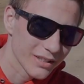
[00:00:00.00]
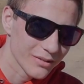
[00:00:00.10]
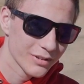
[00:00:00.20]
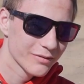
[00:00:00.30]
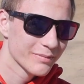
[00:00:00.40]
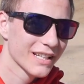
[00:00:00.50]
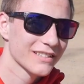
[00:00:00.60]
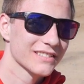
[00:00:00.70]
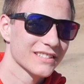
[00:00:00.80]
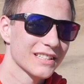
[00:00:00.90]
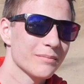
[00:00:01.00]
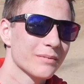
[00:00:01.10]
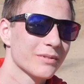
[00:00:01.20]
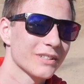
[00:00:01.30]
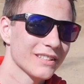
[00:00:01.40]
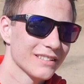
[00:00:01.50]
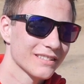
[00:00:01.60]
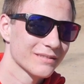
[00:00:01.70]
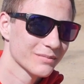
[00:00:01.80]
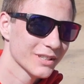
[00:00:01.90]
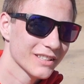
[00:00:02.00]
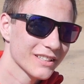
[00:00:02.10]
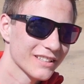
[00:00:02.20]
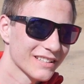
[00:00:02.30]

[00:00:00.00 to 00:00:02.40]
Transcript: but we've managed to keep it pretty good.